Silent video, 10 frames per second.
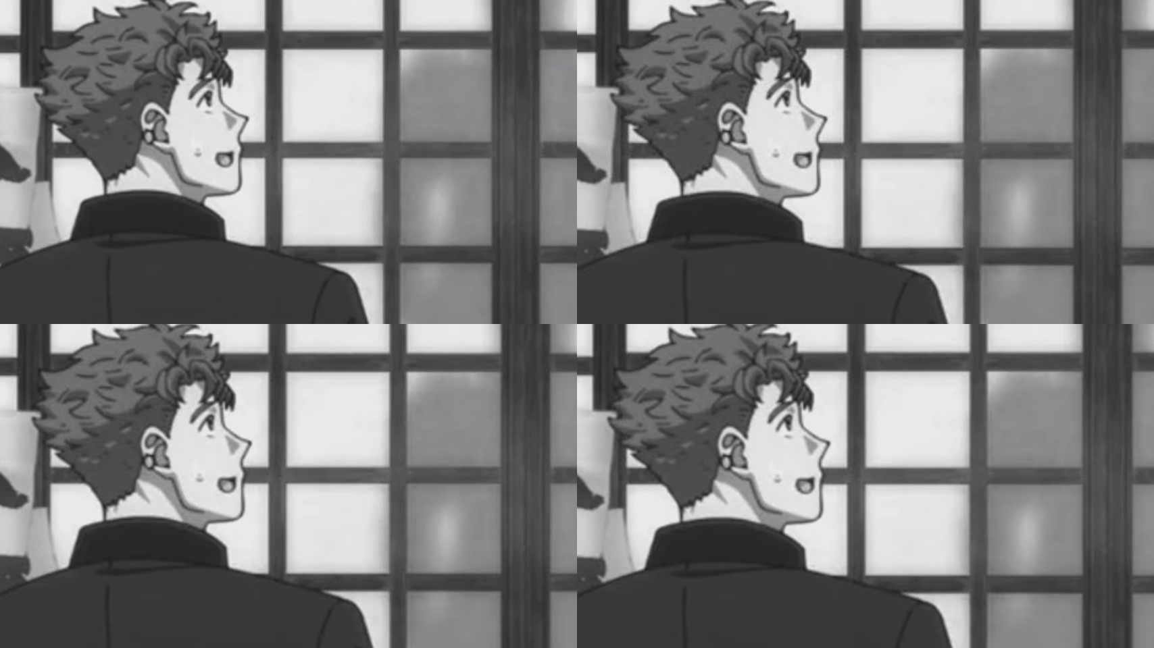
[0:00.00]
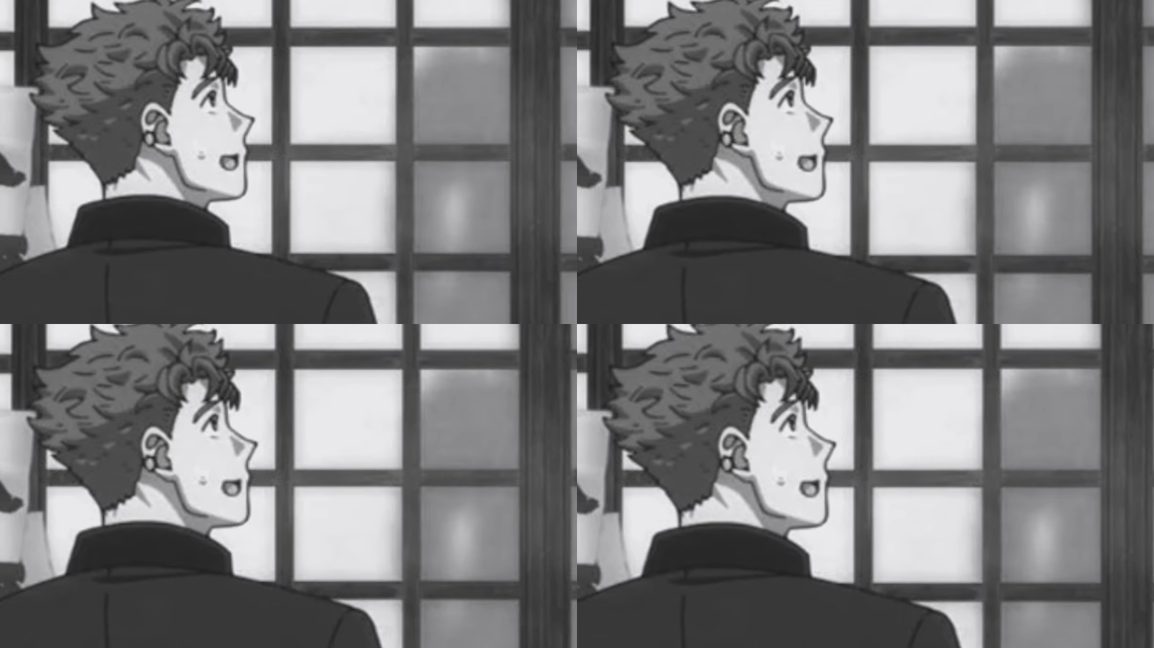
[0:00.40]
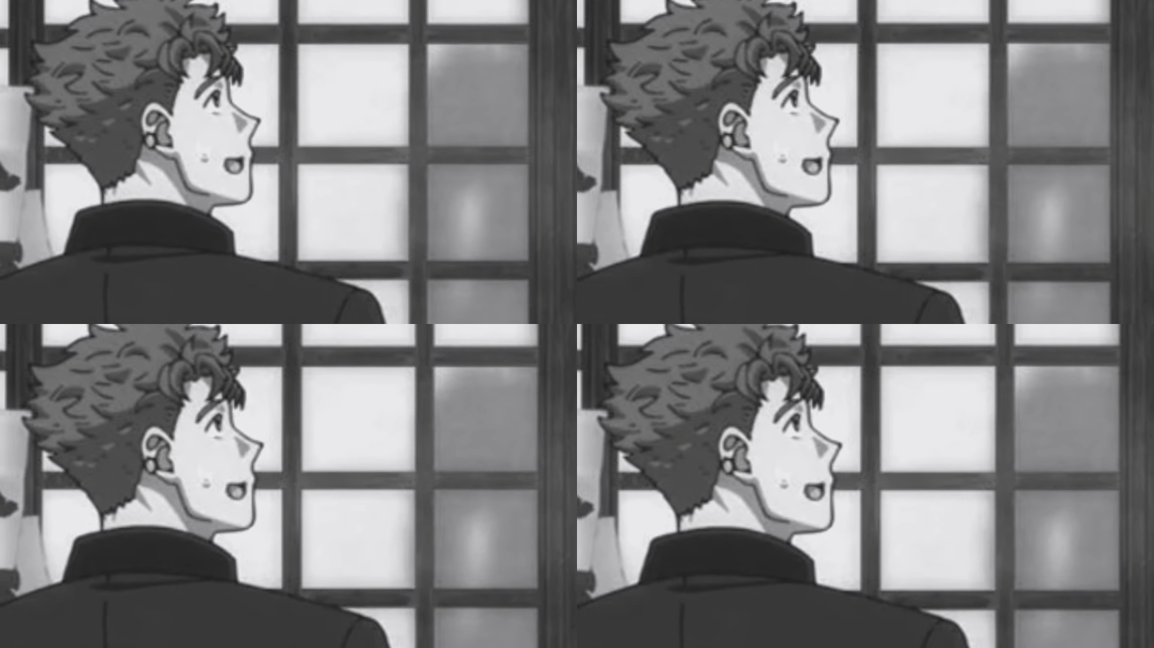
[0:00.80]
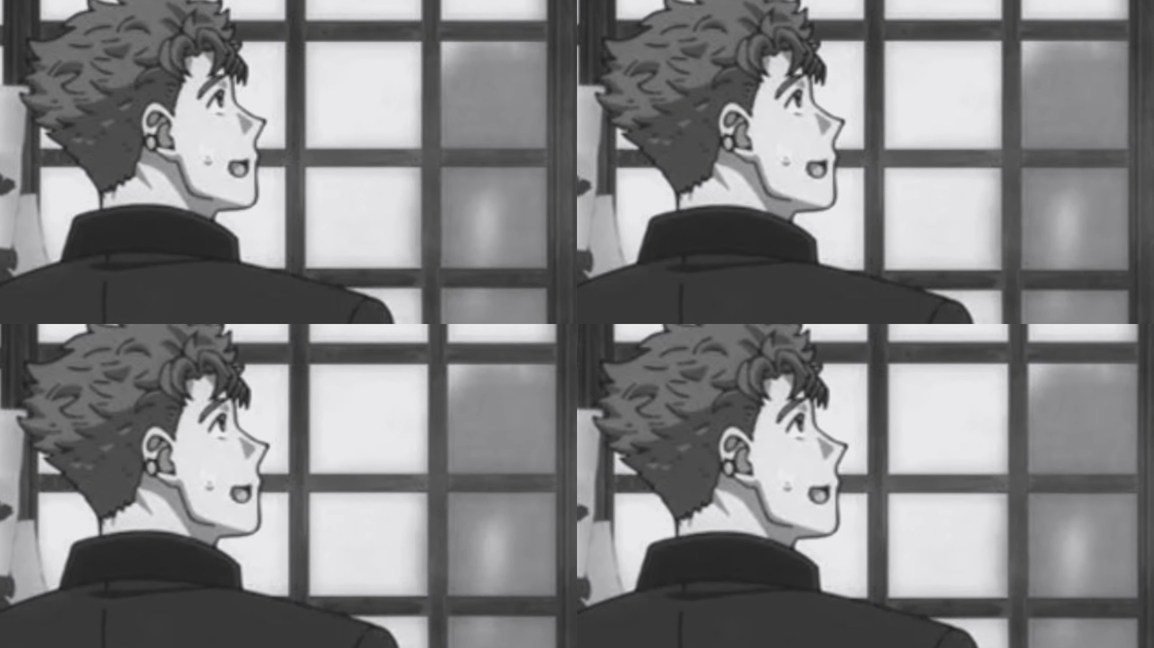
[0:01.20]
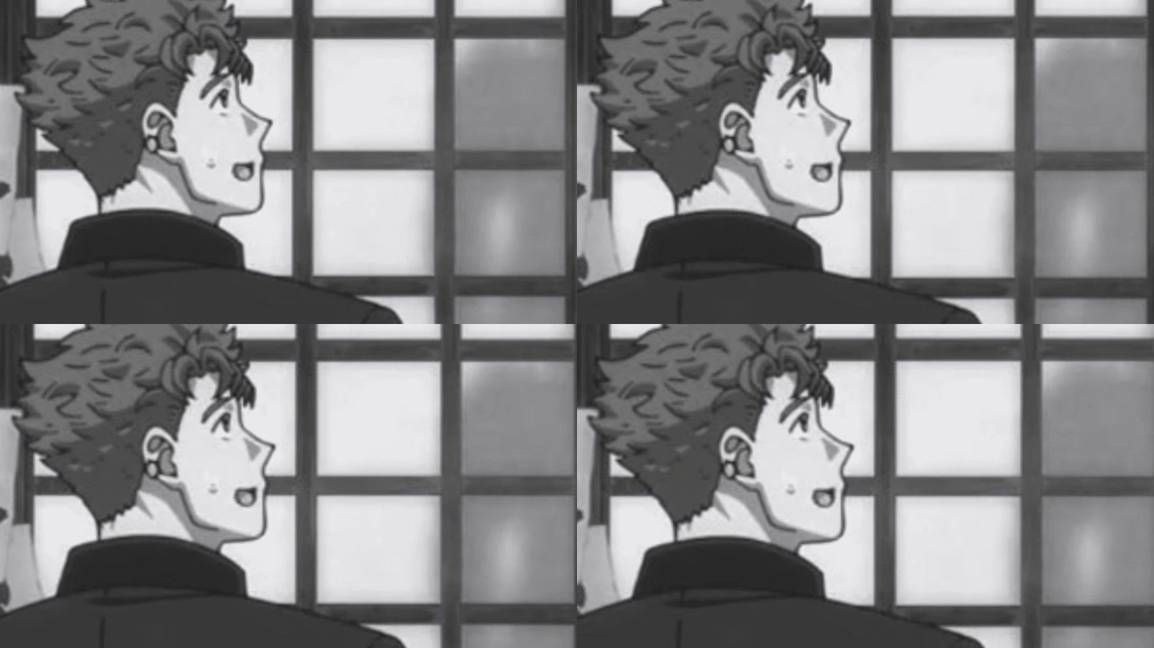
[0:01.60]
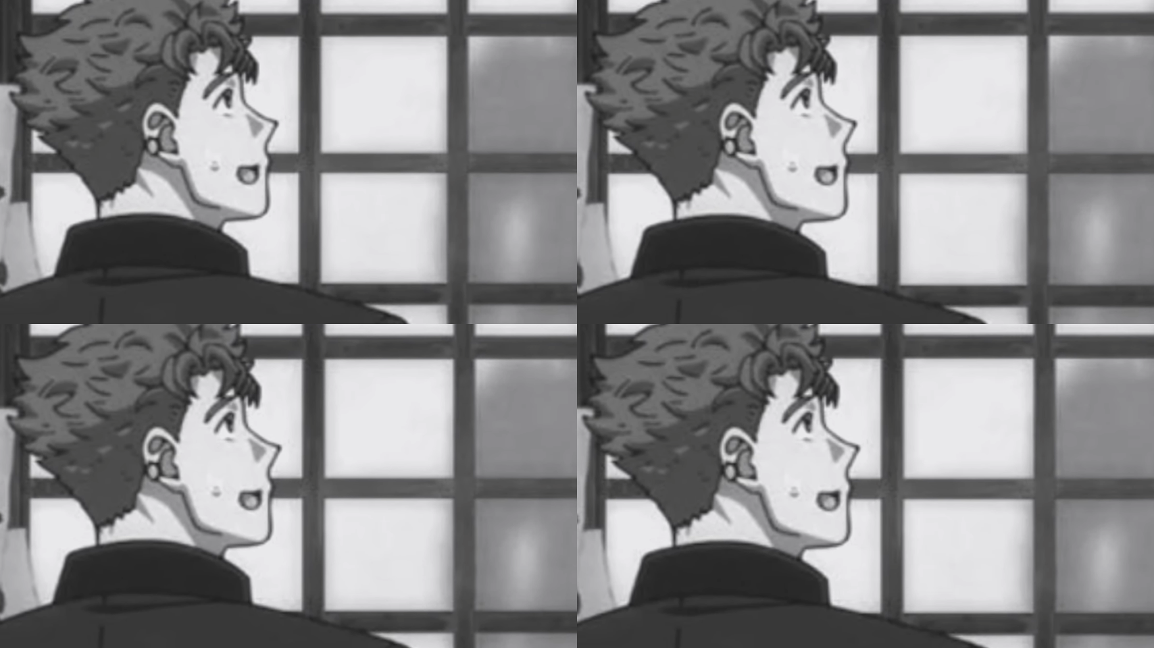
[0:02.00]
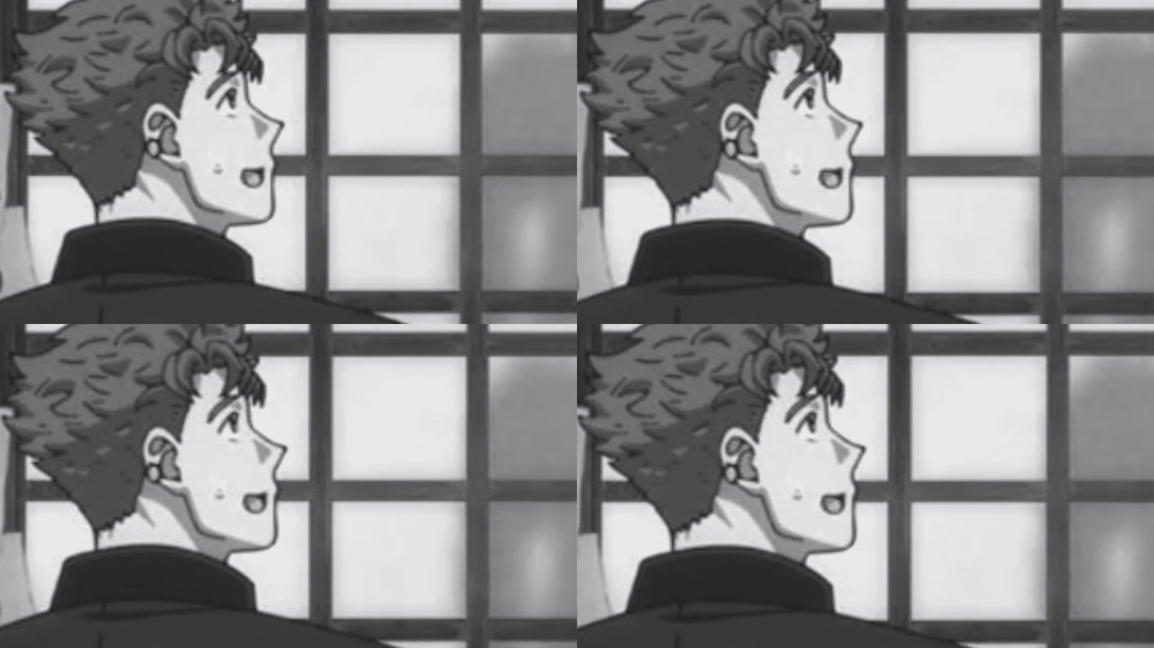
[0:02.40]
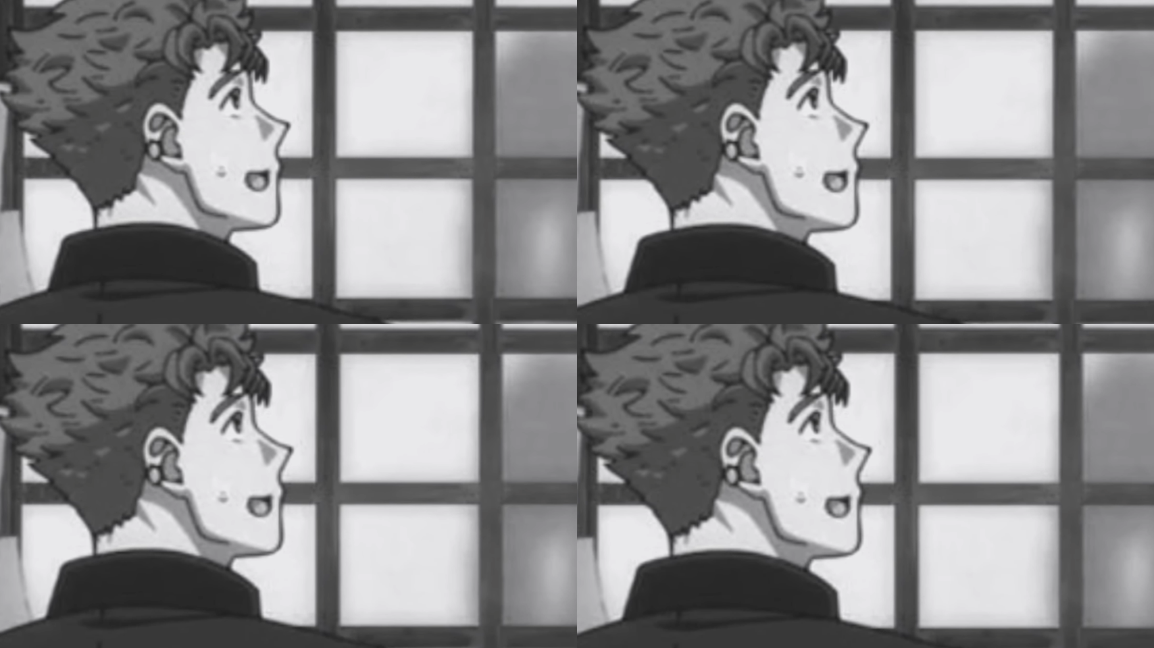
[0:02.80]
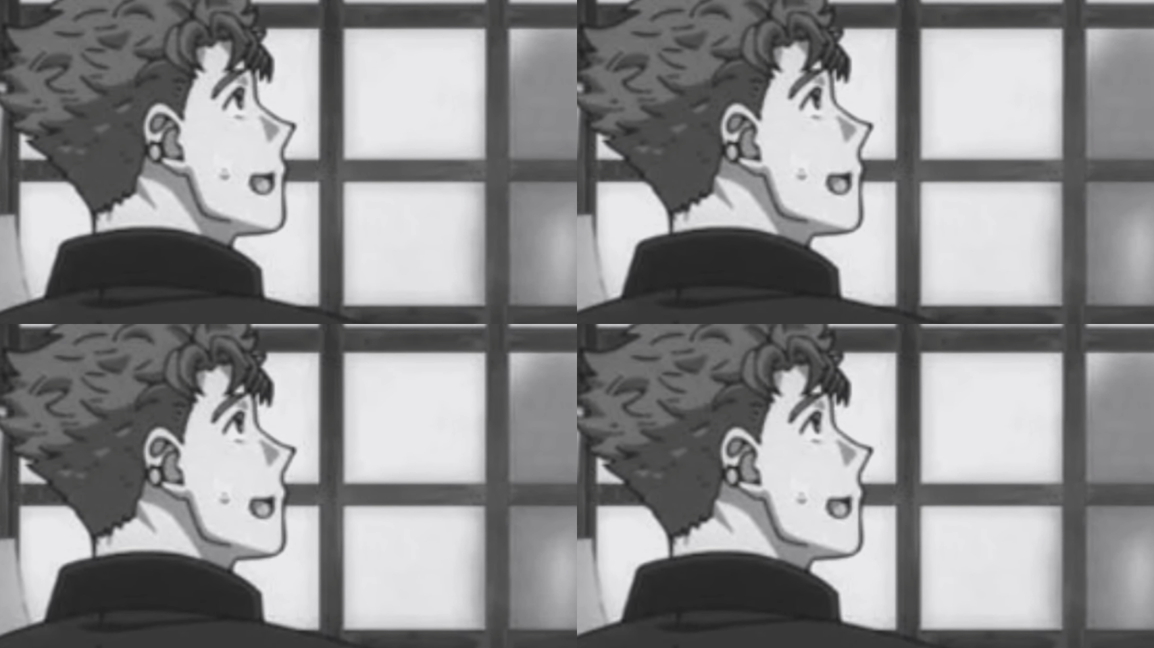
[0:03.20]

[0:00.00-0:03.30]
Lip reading: (no speaker visible)